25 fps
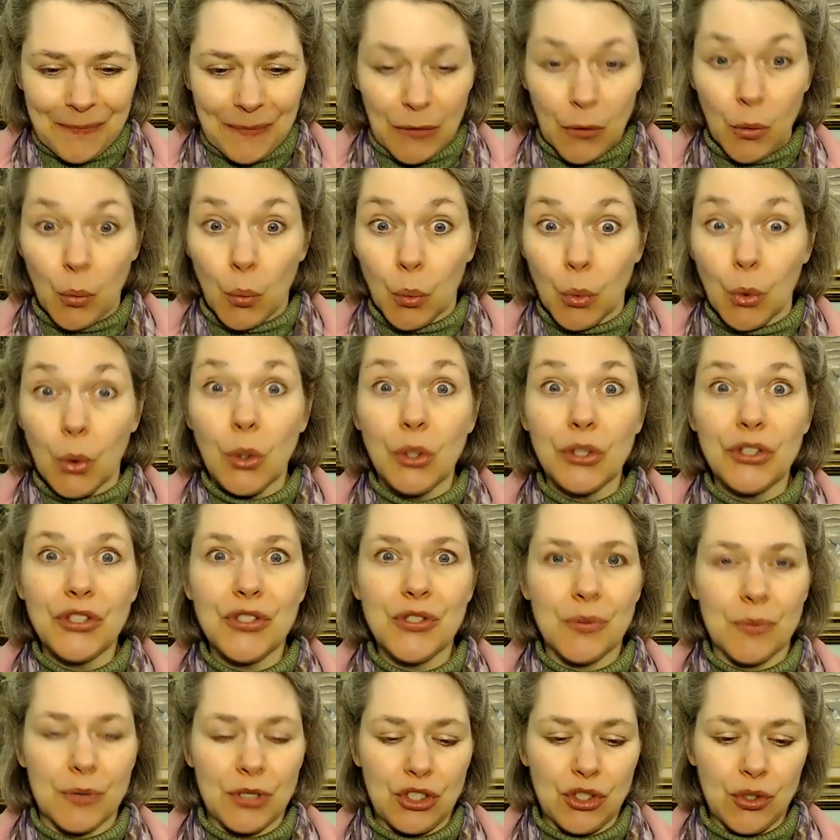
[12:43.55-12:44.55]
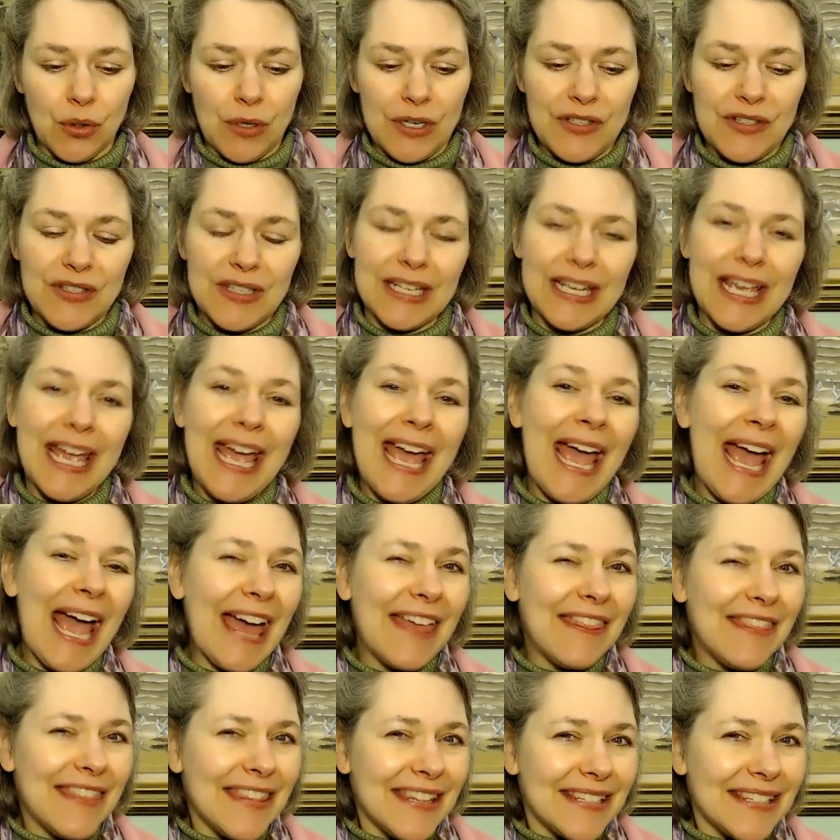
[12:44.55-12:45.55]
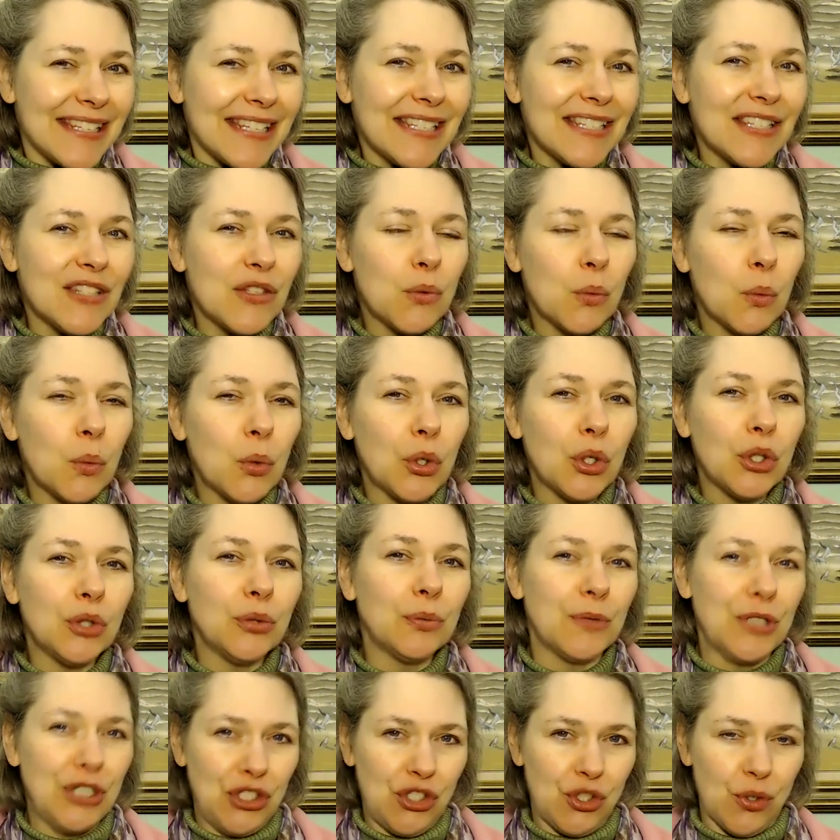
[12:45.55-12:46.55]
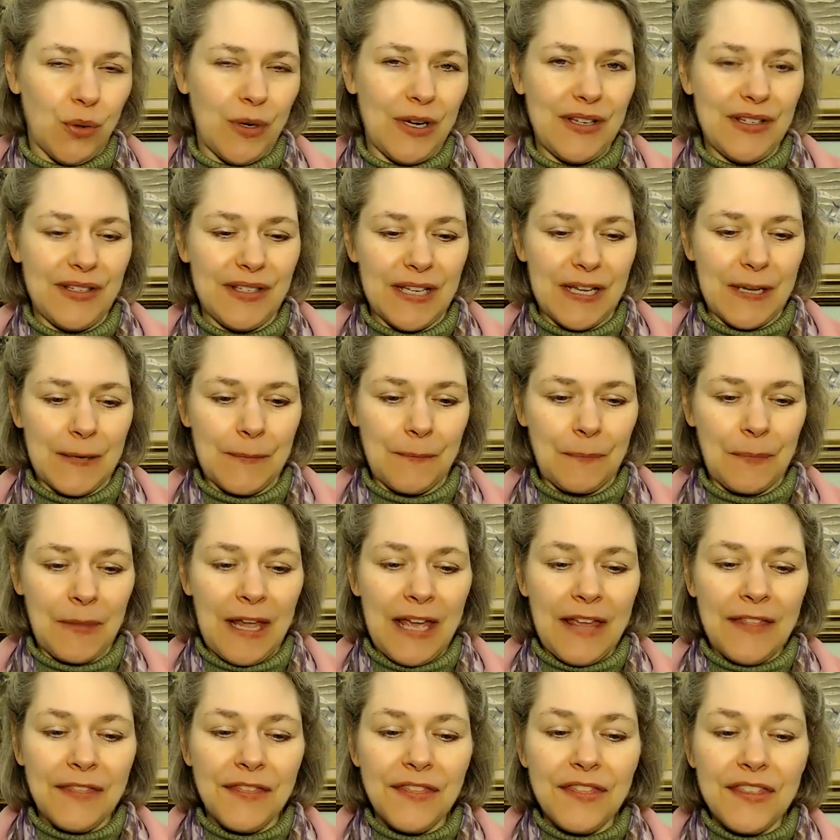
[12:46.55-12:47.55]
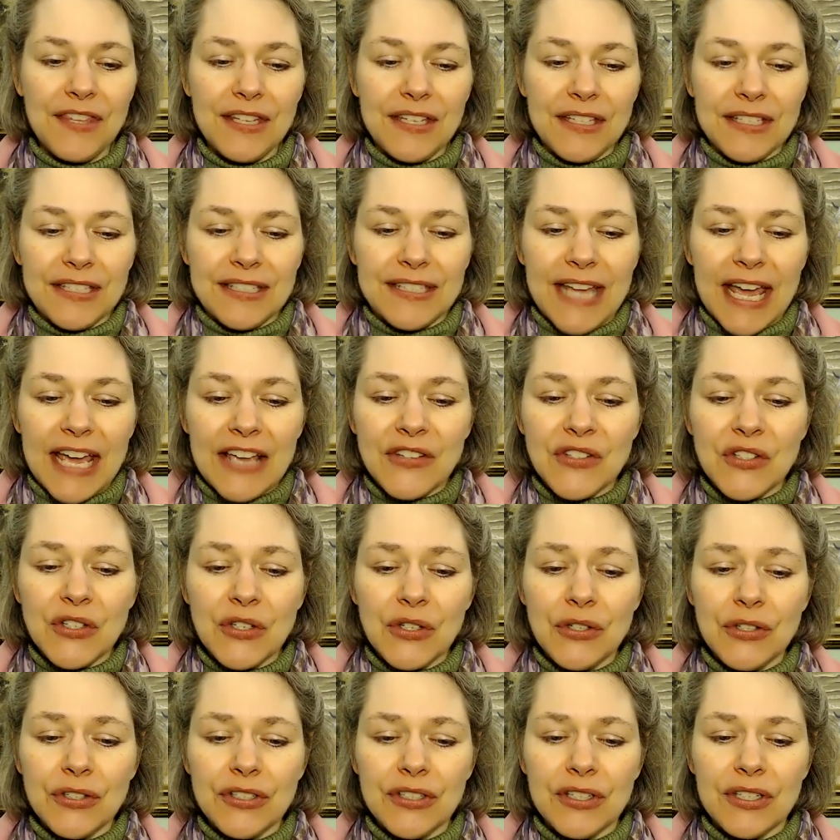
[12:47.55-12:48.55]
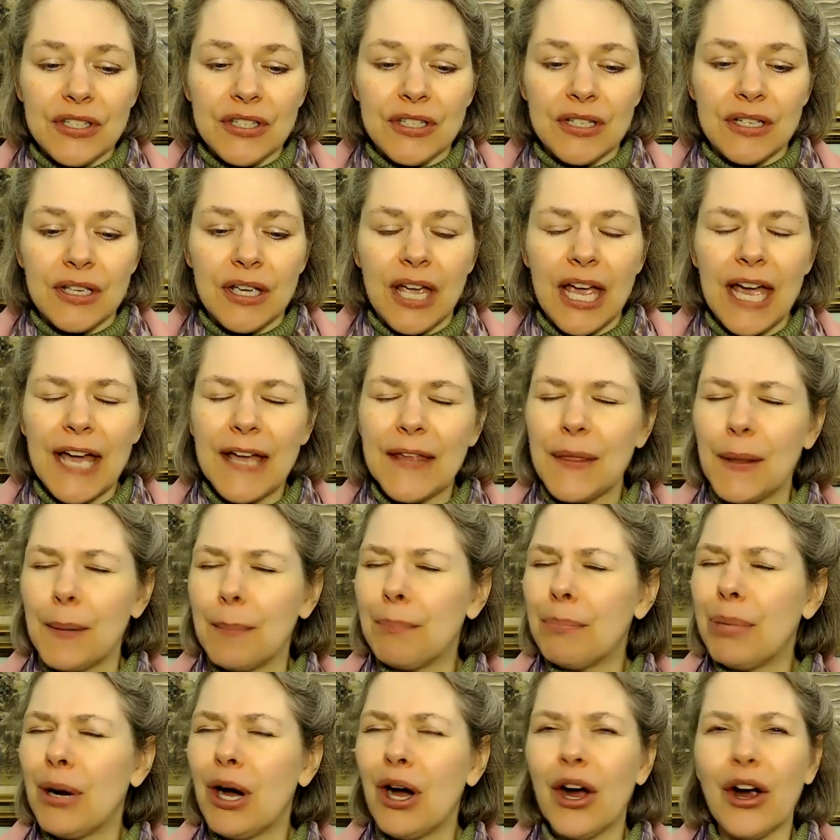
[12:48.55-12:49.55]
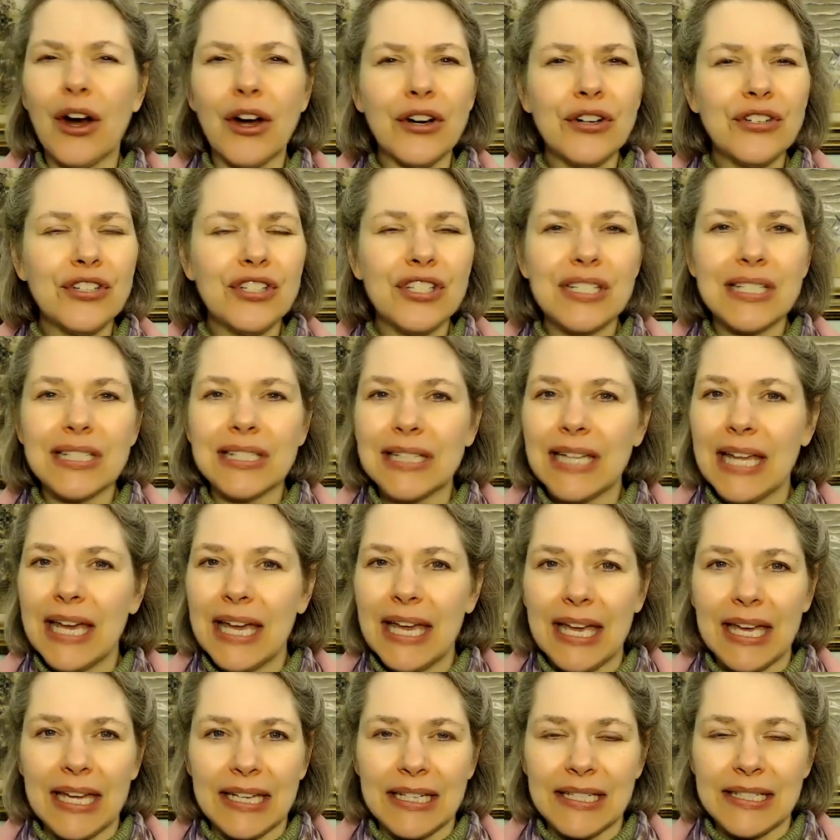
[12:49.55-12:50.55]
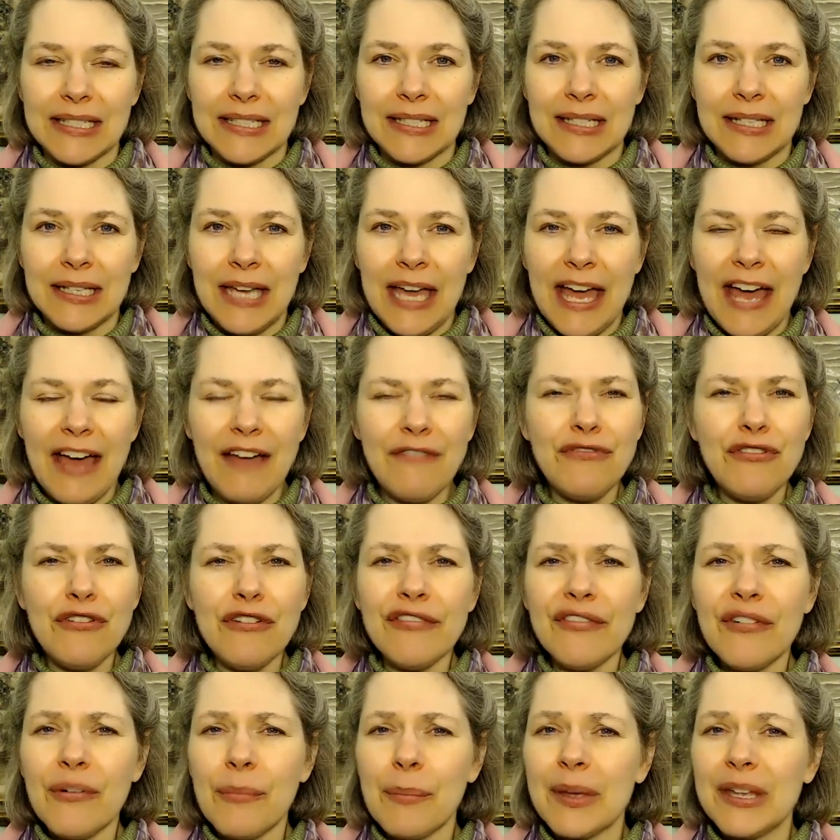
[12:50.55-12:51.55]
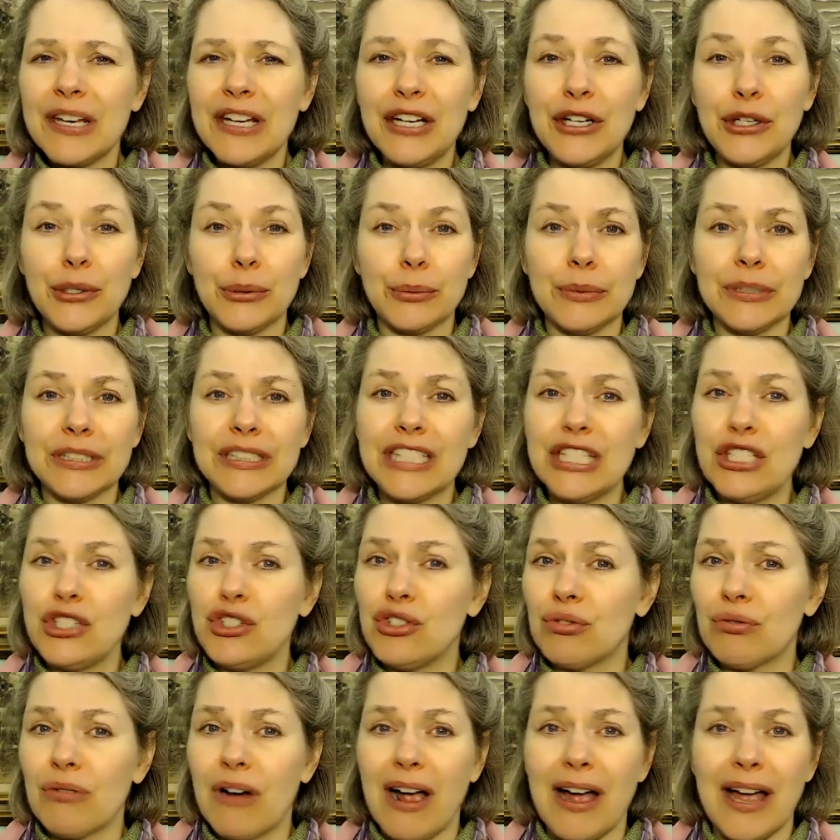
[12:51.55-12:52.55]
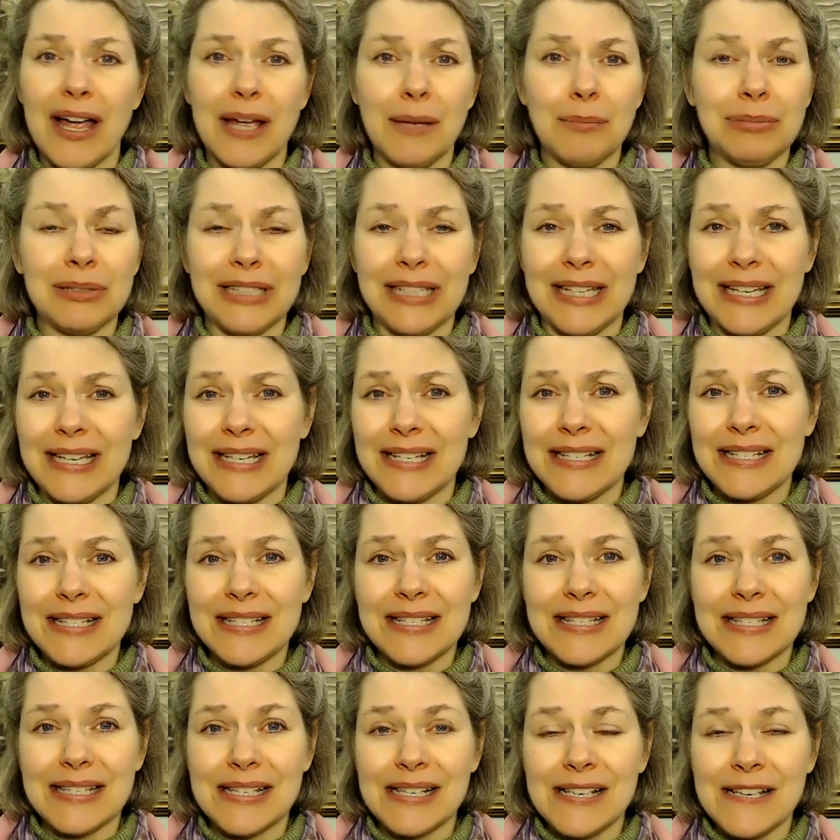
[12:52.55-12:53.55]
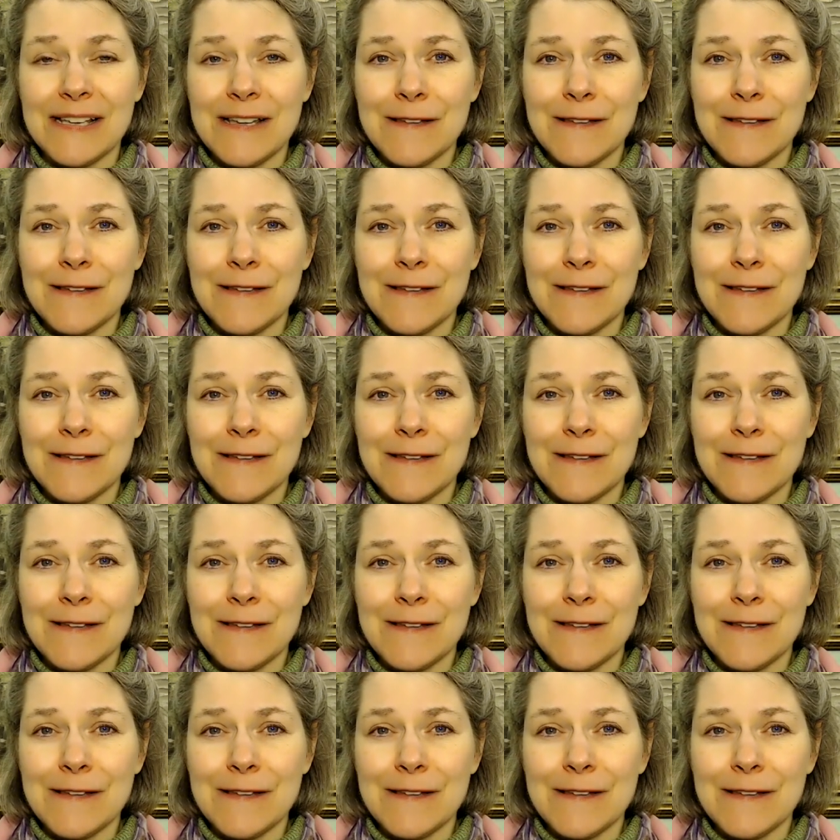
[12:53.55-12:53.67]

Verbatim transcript: The world is rejoicing. And this is the world rejoicing. The desert and the parched land. Have you ever been in a really dry place